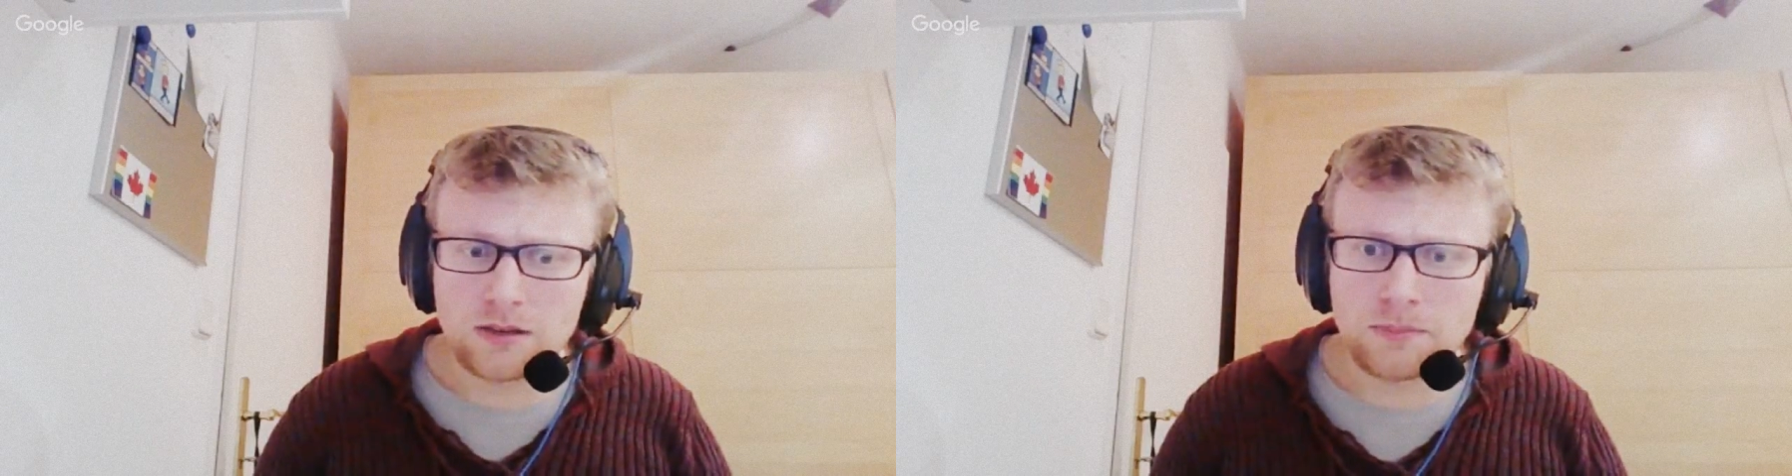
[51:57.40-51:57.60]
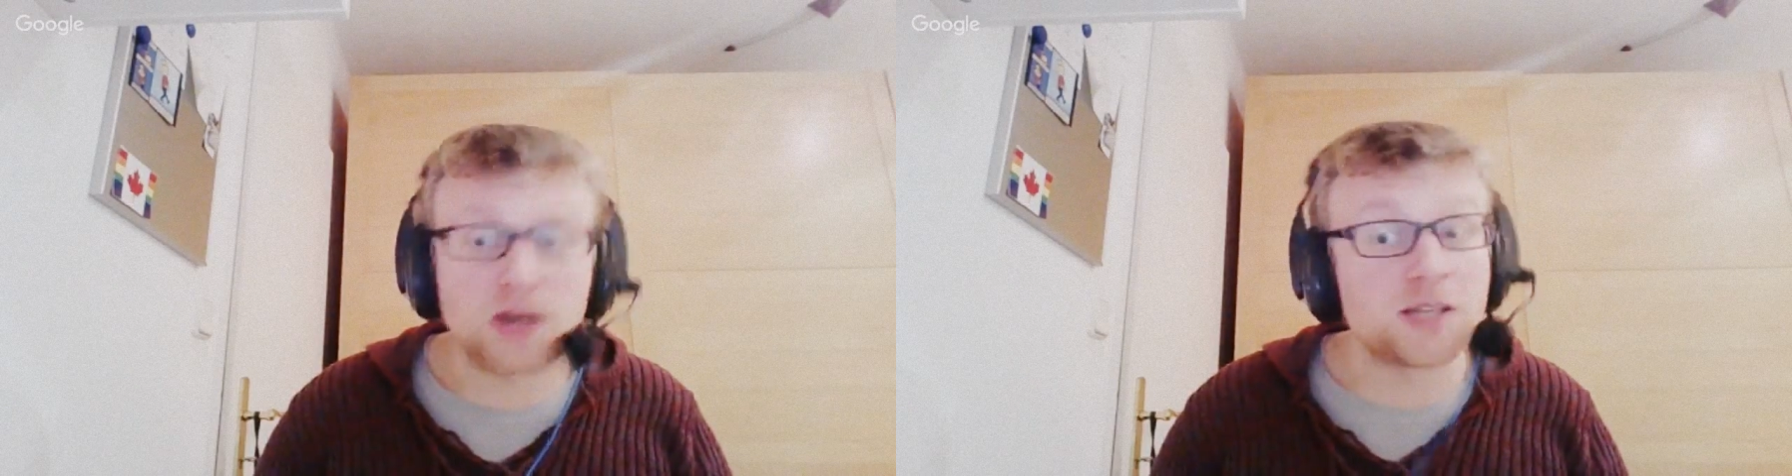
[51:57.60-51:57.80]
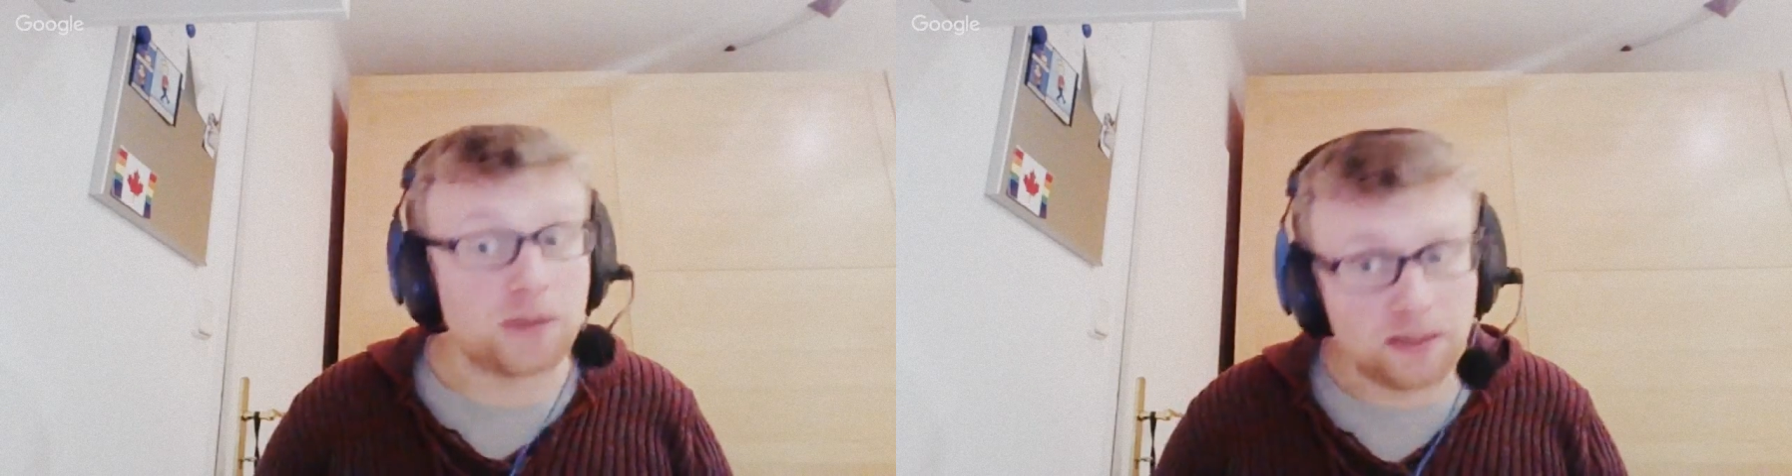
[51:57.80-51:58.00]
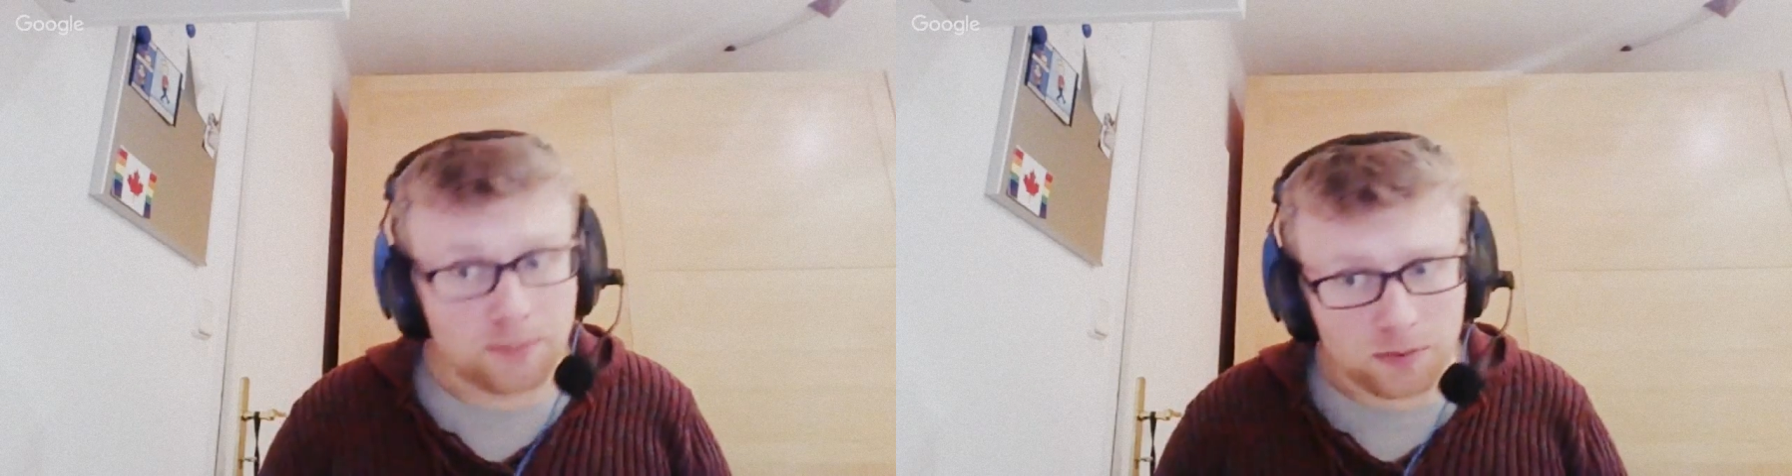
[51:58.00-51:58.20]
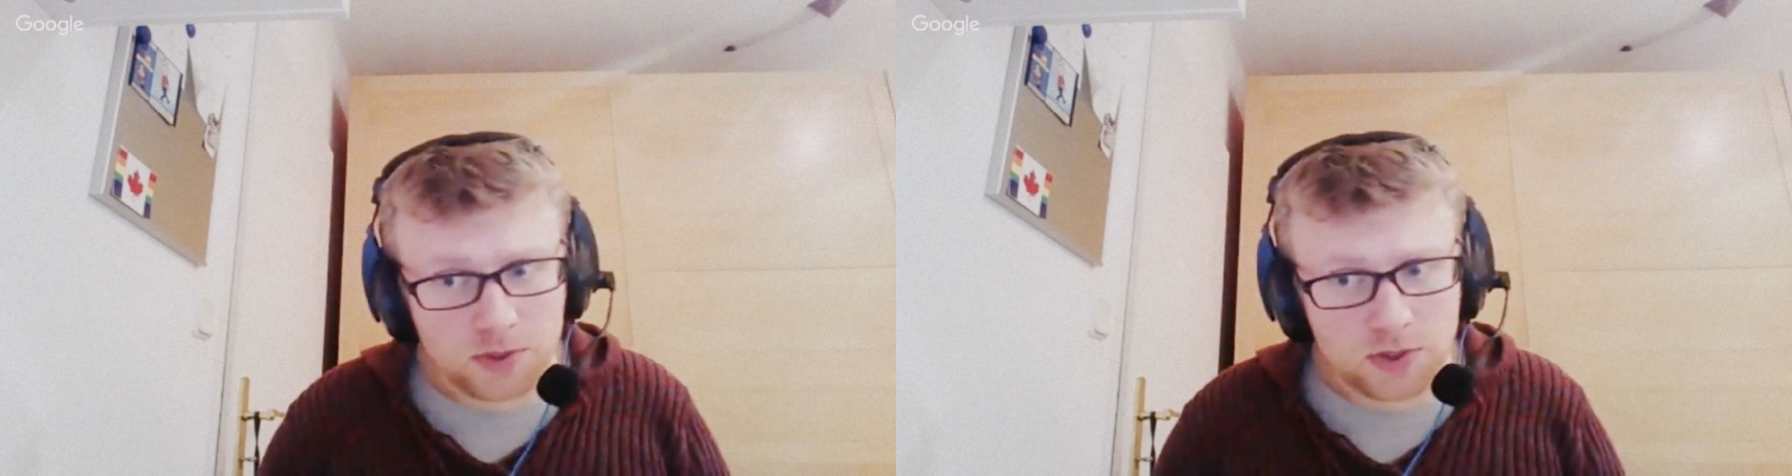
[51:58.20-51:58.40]
has been in the
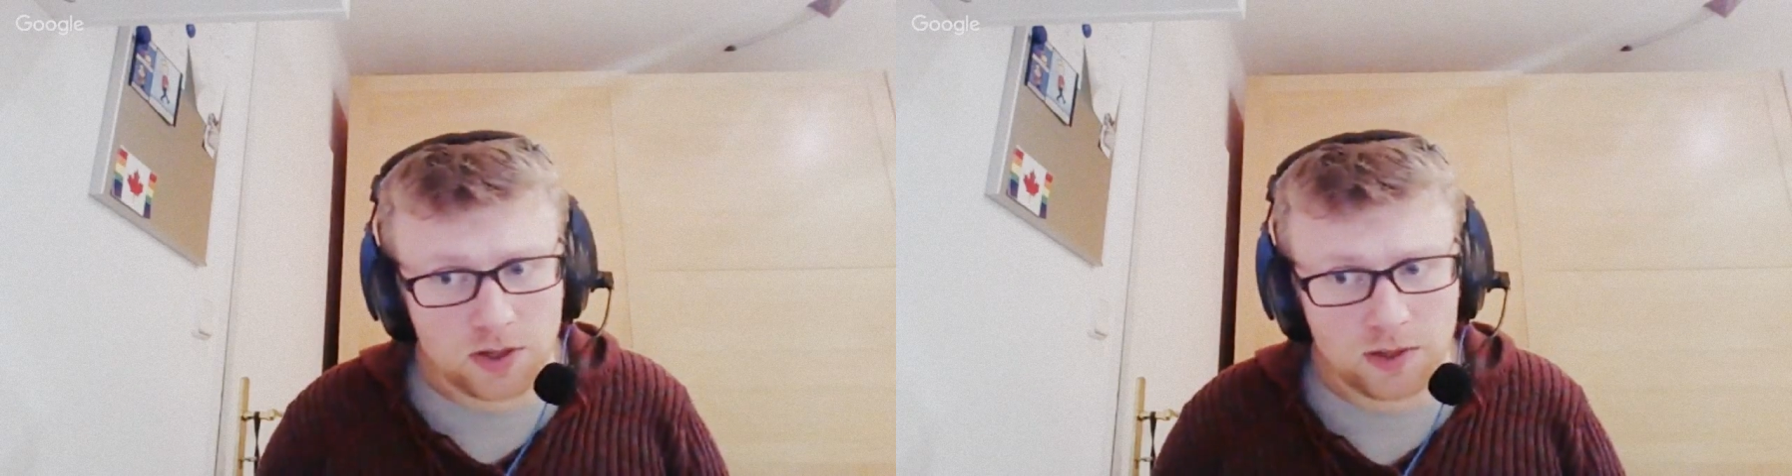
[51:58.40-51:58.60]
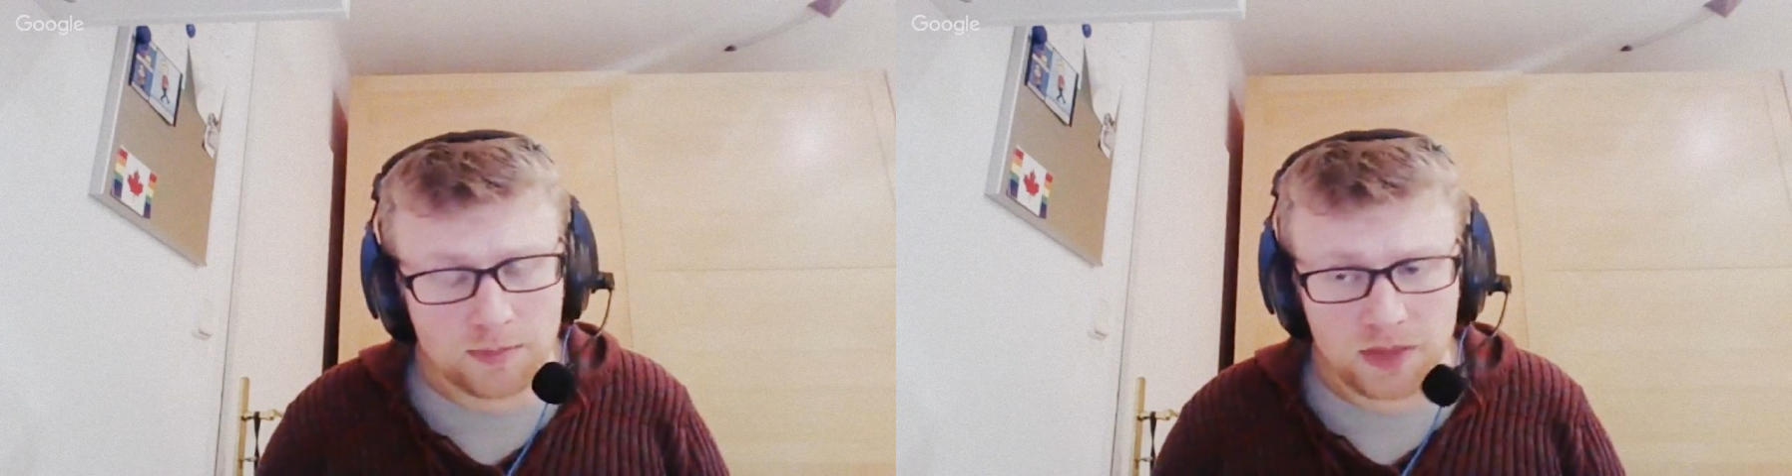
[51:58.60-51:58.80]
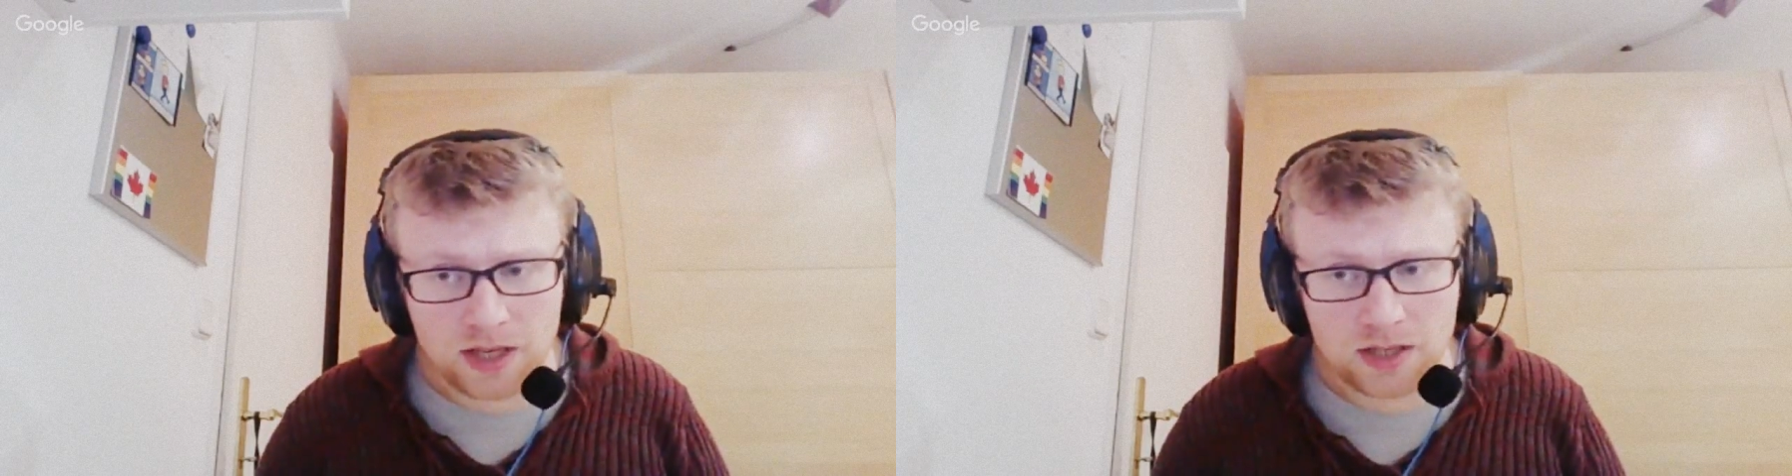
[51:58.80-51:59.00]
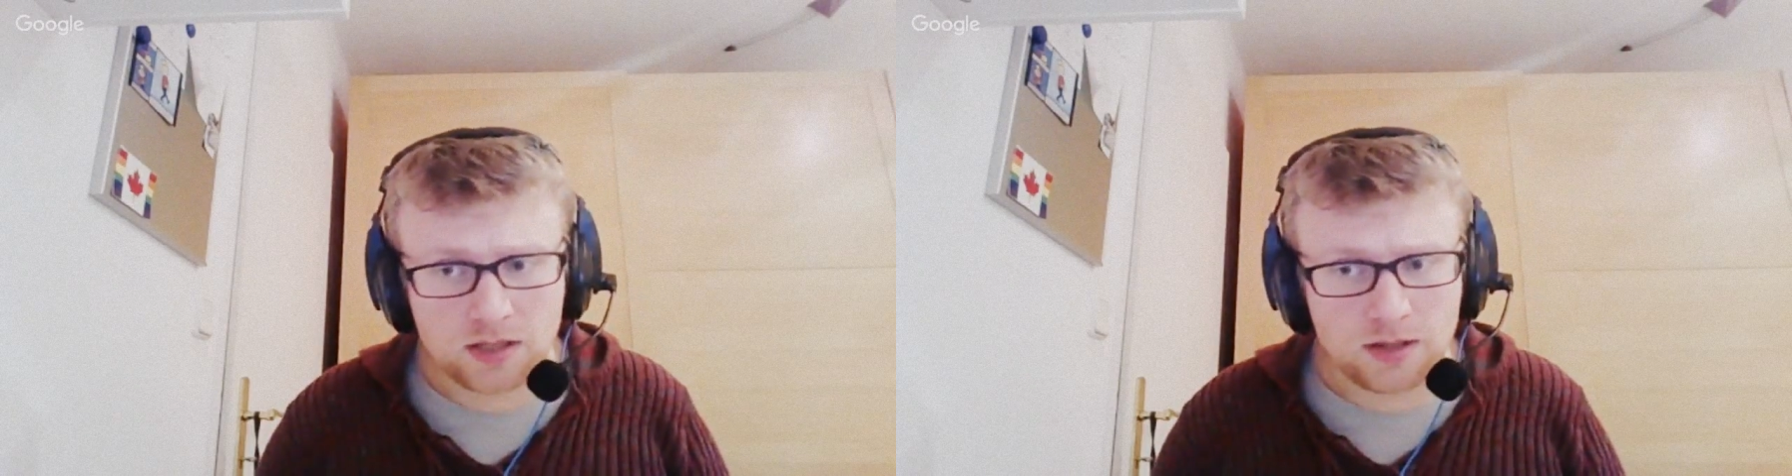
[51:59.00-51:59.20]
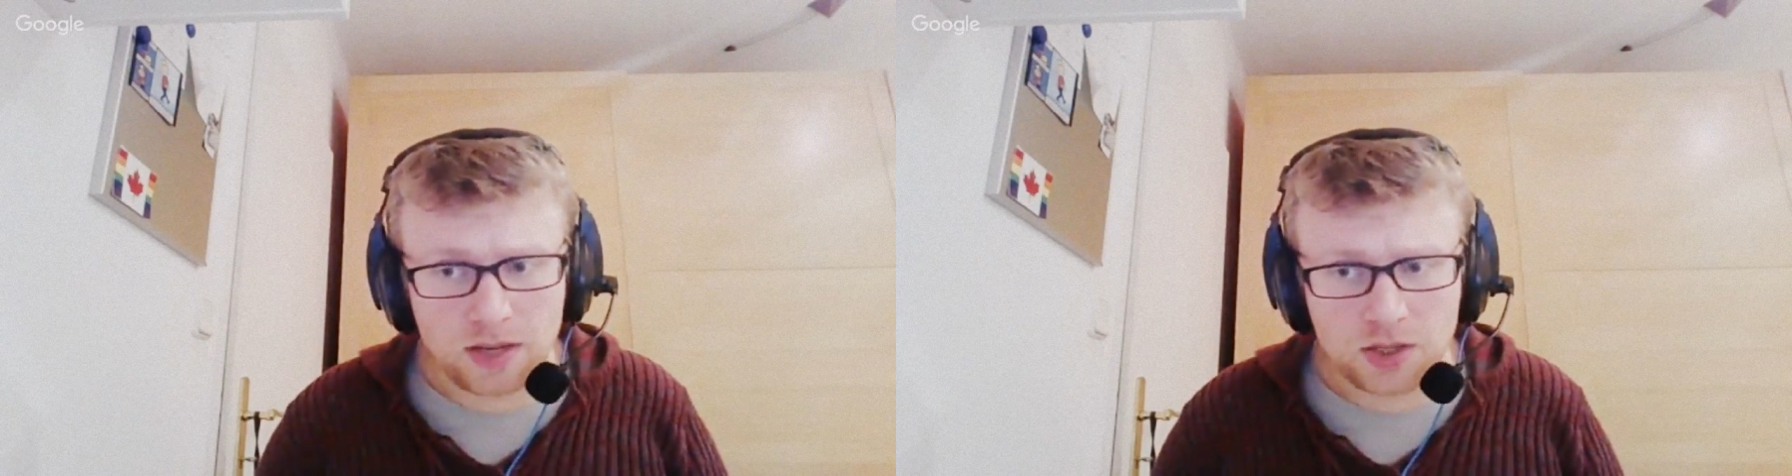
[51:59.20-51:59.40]
bottom, the
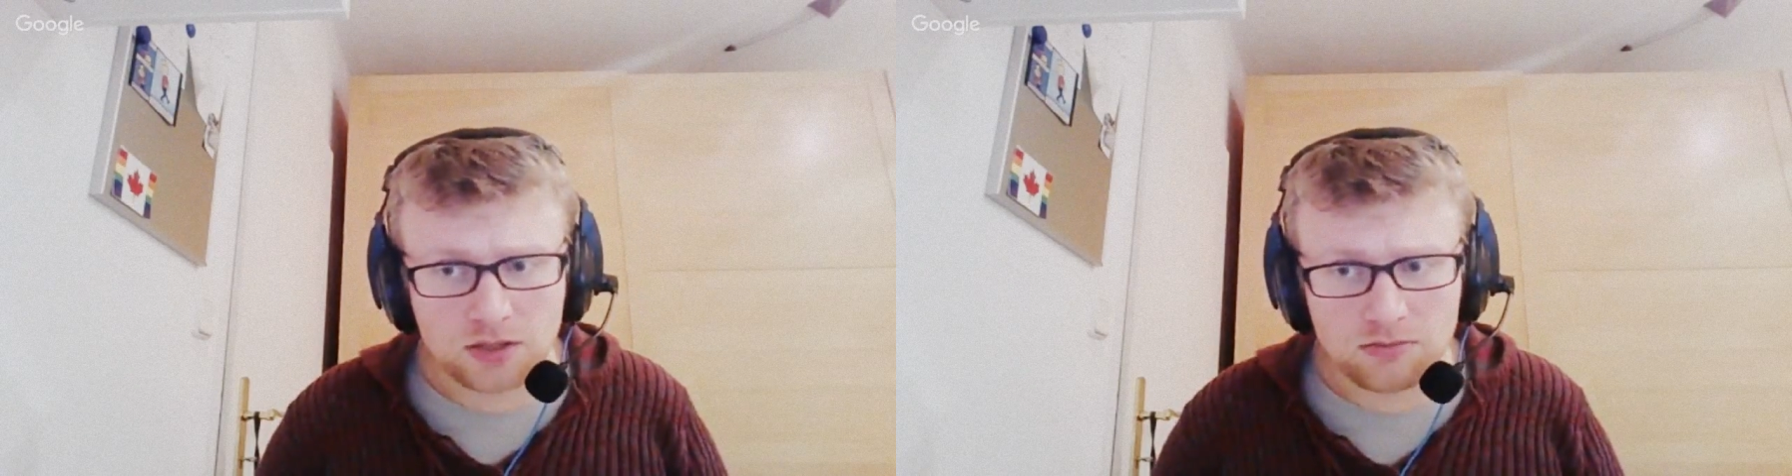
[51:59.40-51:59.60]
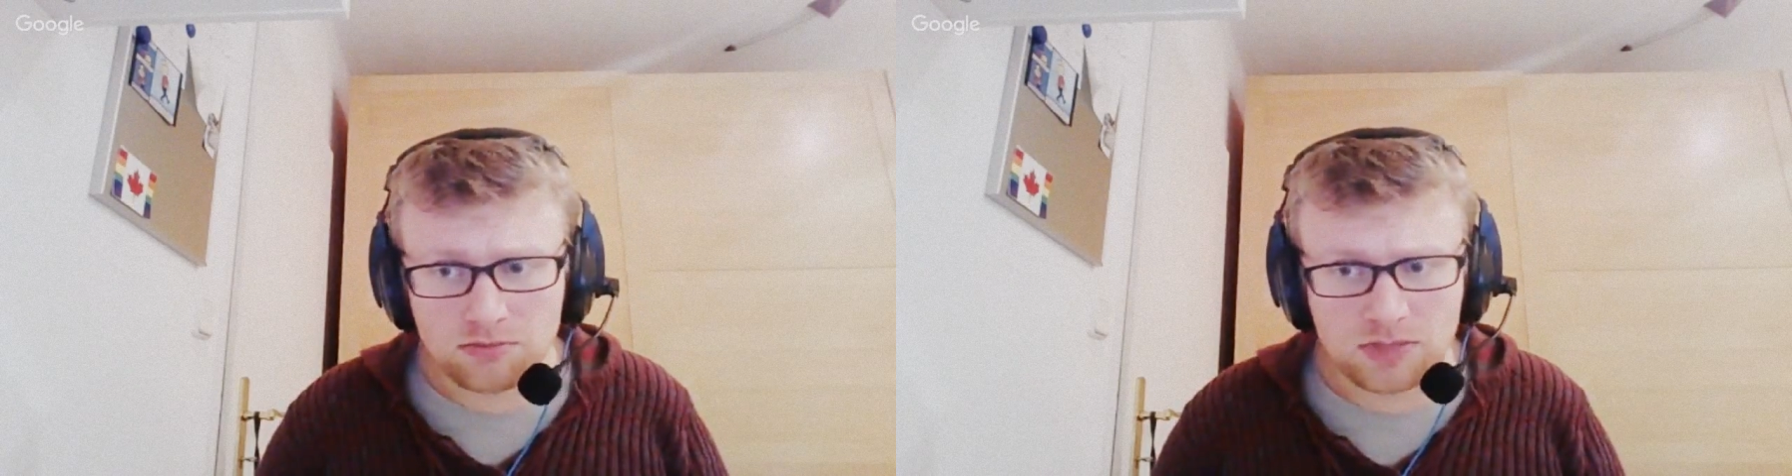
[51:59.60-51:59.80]
extermination